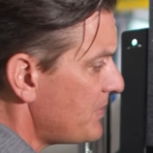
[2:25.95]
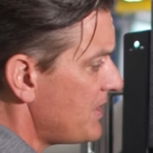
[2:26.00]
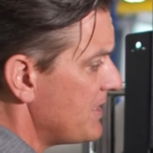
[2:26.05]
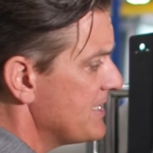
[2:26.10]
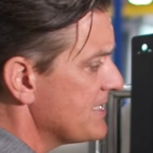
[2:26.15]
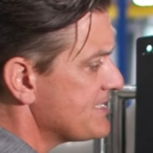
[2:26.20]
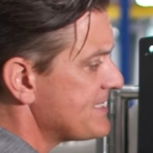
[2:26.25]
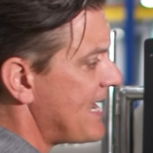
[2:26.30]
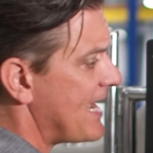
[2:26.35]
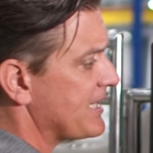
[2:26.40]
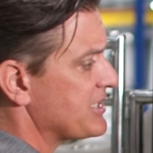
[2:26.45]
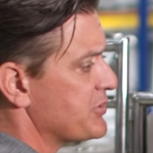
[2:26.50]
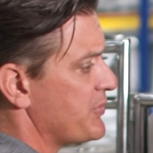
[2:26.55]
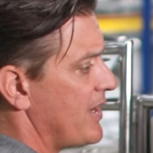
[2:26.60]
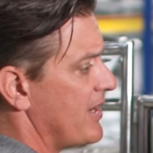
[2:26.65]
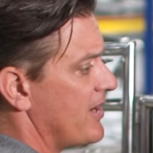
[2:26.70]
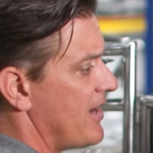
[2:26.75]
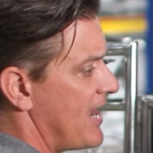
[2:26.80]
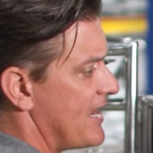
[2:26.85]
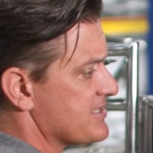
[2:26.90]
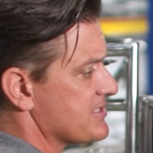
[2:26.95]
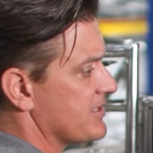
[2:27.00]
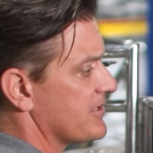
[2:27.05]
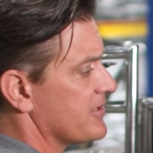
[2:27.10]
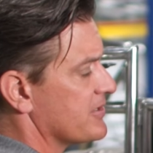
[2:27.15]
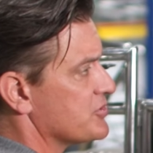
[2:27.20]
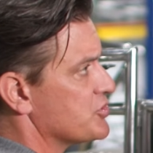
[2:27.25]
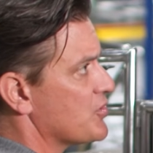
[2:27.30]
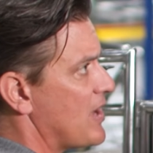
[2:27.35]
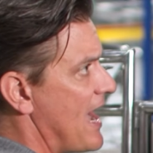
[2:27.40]
this actuator has a
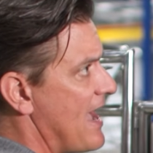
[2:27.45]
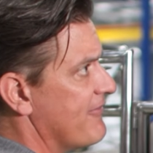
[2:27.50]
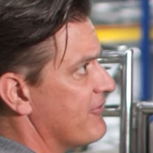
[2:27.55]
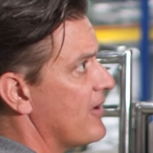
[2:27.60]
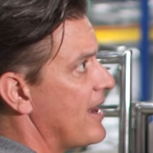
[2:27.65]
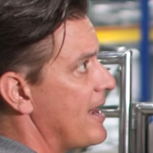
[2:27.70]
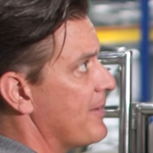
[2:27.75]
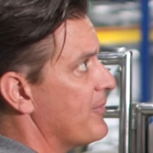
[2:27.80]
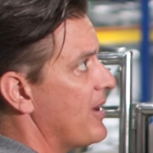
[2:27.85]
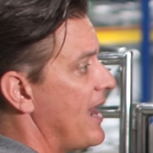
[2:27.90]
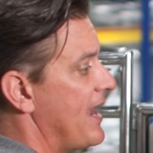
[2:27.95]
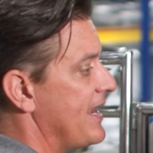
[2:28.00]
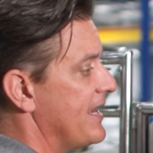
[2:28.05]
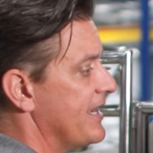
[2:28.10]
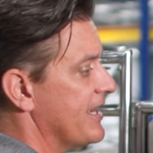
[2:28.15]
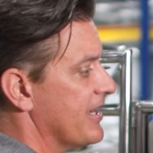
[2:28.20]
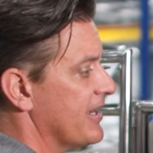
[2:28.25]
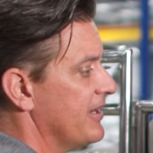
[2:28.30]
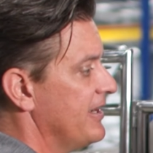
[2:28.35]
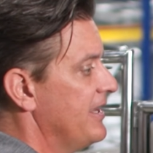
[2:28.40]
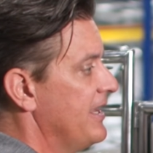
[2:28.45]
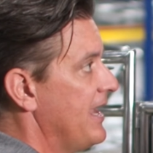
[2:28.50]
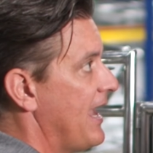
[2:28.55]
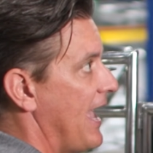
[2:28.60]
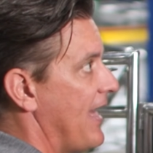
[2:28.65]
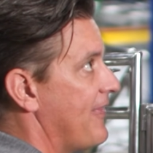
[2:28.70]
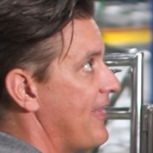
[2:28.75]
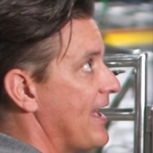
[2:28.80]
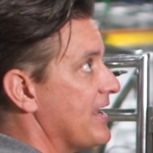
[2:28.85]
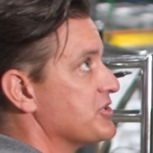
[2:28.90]
little drive ram right here,
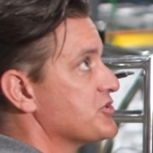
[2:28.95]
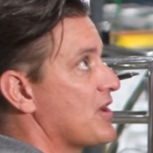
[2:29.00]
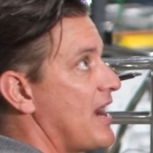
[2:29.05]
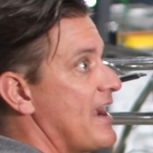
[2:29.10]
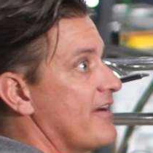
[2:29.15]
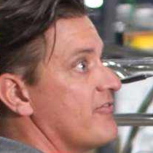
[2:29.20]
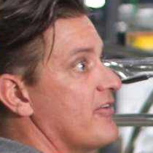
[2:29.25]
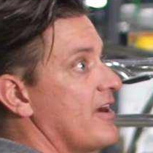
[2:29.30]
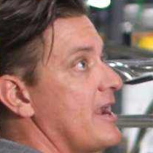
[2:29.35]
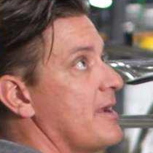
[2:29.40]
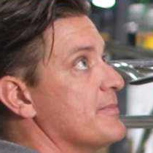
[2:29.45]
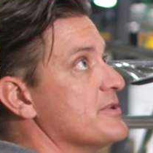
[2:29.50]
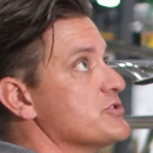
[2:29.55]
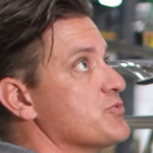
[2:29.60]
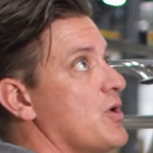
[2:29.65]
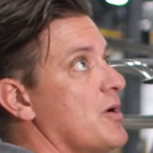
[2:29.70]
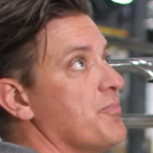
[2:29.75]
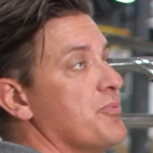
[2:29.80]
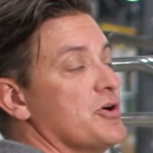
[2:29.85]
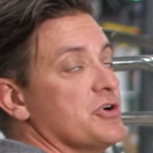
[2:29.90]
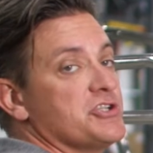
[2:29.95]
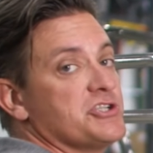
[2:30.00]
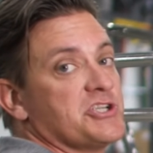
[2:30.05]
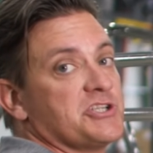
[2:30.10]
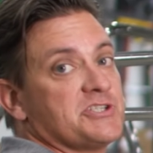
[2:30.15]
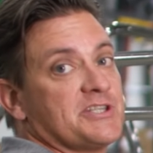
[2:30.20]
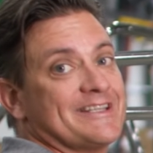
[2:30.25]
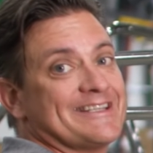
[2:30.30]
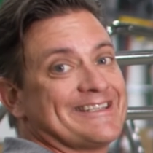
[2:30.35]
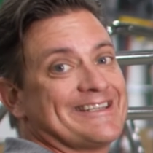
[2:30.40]
and that drive ram is what
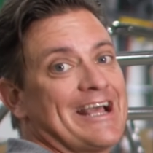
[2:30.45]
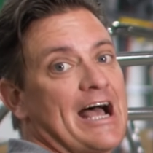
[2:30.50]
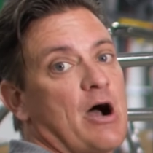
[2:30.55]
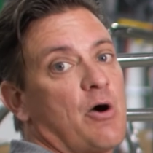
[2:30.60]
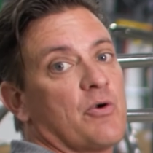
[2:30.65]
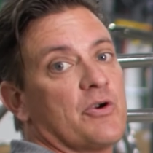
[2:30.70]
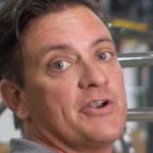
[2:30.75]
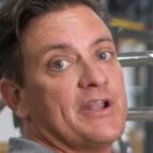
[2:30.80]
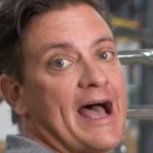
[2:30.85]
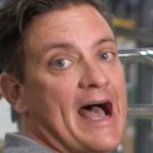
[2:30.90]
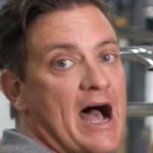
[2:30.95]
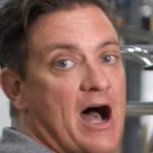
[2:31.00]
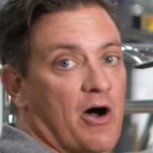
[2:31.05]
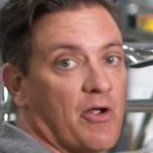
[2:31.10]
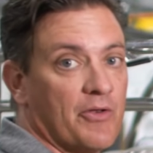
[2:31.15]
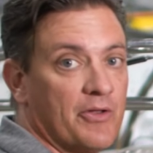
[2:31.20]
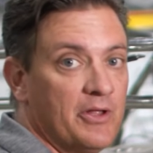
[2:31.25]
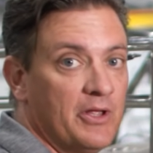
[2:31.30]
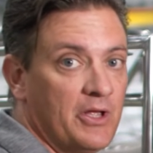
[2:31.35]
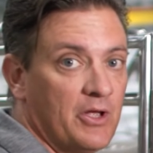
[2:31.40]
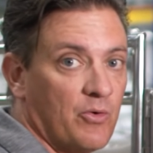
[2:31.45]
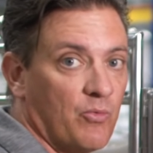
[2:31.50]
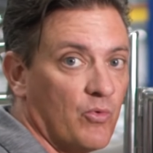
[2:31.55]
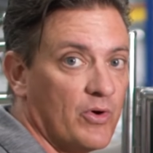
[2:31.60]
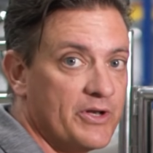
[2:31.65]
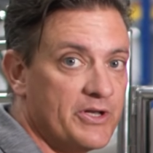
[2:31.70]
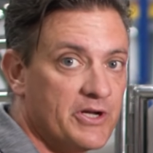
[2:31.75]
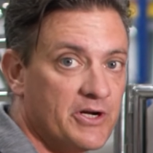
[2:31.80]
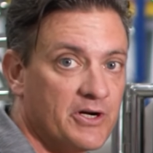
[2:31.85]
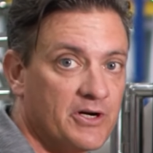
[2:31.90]
pushes this tower down
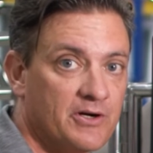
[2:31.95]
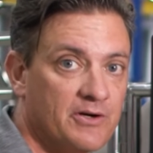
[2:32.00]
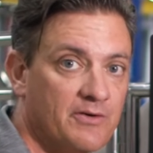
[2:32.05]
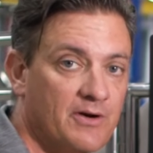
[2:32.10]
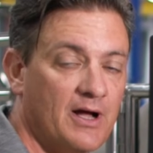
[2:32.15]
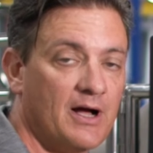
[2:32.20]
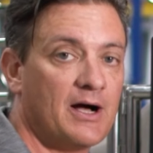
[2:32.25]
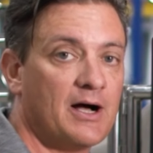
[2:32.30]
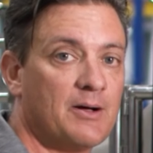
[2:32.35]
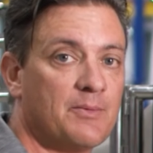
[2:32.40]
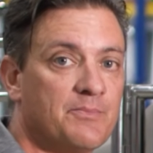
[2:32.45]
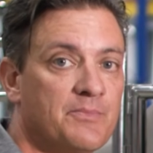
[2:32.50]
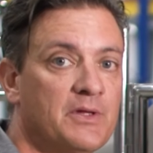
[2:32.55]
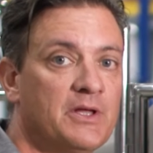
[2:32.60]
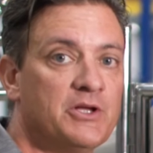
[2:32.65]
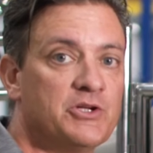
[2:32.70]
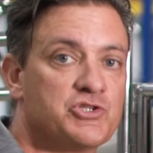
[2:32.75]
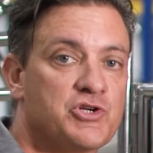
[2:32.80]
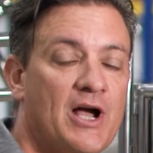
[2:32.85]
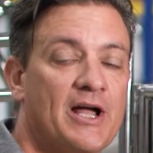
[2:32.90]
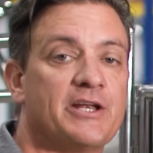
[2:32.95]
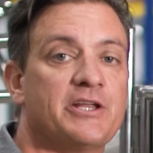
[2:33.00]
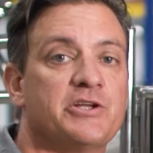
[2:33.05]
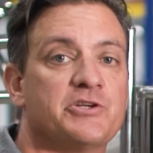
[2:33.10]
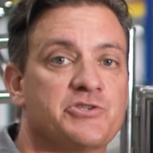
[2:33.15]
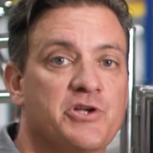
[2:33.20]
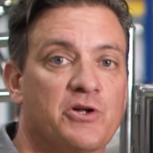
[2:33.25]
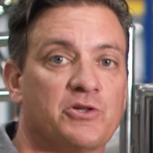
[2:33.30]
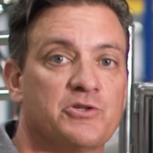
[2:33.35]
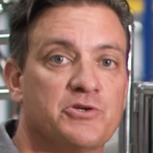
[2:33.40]
when you're trying to
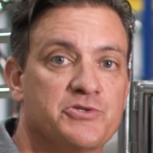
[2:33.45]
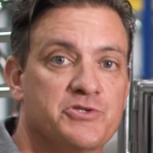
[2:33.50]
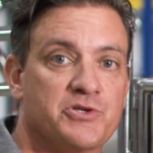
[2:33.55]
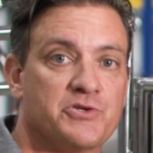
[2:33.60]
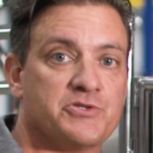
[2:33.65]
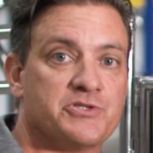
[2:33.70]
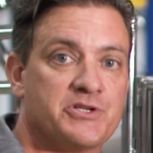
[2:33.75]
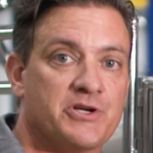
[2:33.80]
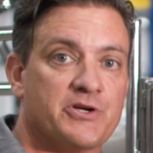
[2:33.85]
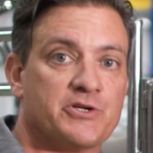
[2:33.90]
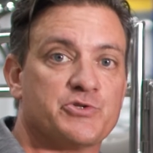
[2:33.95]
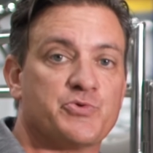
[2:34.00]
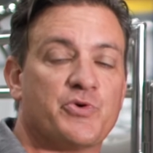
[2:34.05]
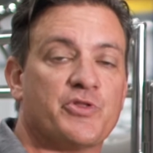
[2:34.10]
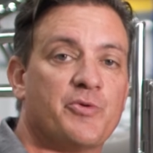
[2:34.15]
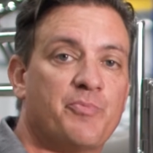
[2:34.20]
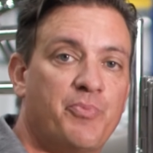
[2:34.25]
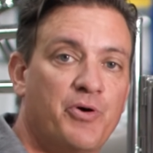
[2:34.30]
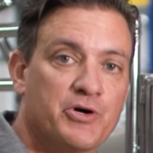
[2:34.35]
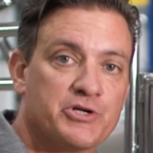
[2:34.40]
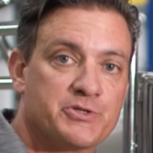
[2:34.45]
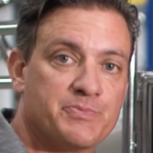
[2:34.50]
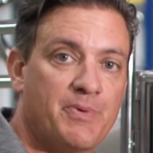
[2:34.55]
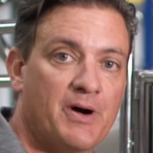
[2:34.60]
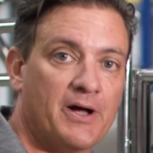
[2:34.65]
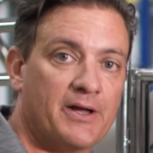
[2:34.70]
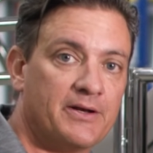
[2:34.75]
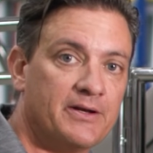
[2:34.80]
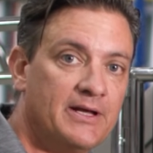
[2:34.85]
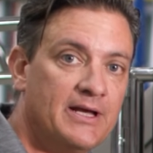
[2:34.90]
use our Lusso series with the push
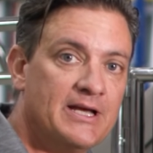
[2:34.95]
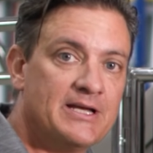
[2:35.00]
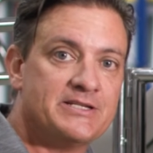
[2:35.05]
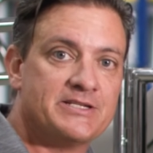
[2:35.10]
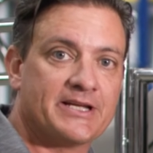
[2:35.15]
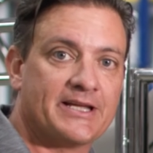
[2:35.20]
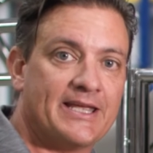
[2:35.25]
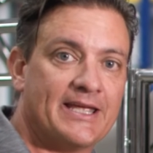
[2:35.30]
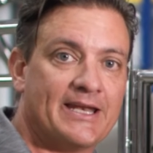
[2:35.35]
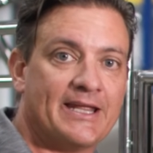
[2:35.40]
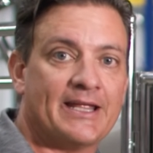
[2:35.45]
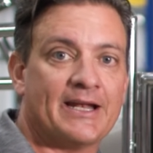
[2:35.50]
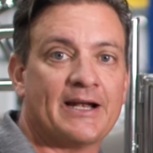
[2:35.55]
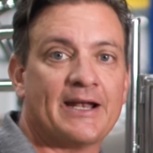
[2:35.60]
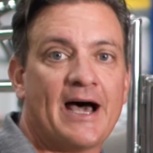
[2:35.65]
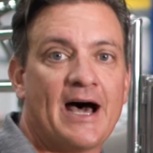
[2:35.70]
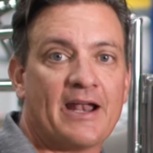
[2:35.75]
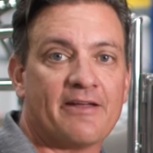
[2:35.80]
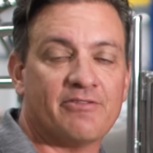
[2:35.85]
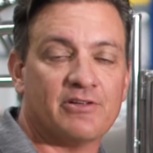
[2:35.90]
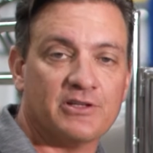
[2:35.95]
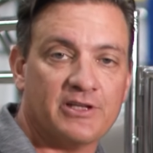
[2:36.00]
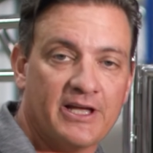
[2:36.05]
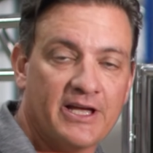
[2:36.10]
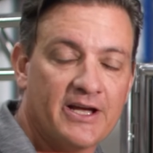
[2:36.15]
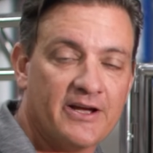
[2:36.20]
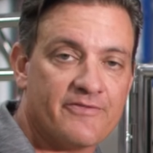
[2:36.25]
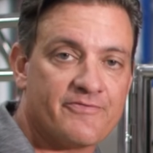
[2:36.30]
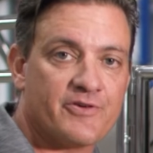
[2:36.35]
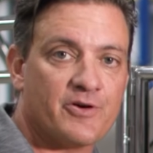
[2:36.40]
button to get in and out of a
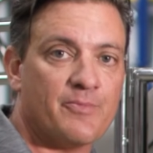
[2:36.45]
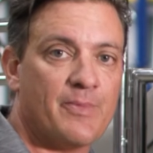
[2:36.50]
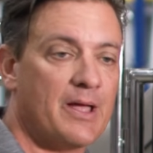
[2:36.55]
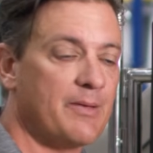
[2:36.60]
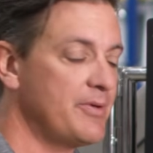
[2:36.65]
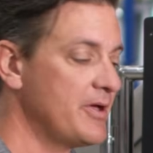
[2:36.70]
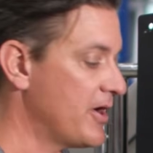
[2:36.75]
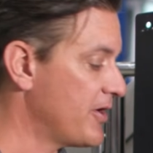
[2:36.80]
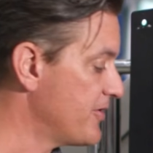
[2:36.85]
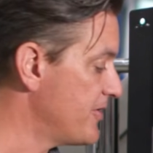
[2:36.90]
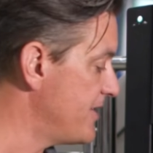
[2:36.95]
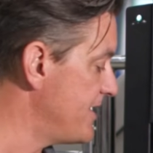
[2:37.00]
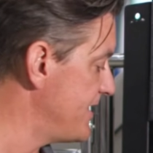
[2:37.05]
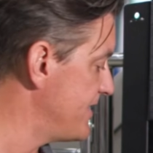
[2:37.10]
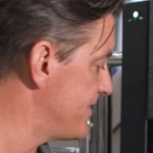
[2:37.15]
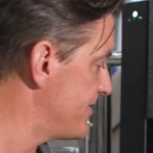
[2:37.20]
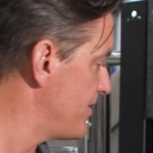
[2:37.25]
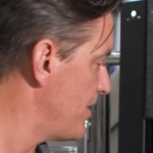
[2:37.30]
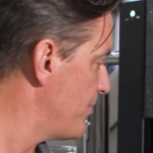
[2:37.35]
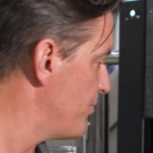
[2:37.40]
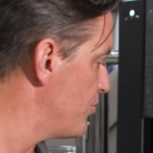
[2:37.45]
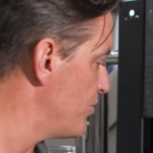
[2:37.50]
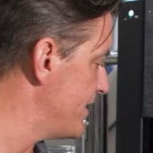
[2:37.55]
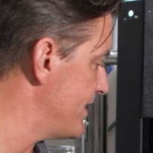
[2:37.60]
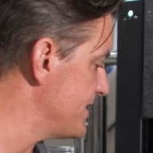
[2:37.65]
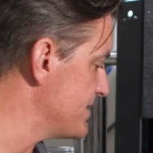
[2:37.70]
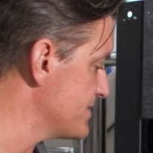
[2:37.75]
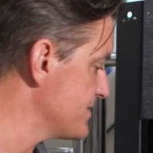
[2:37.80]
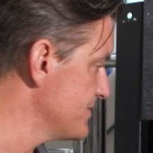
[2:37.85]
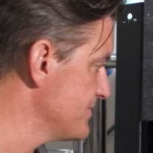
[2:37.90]
lift or maybe underneath a
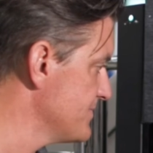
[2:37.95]
bridge.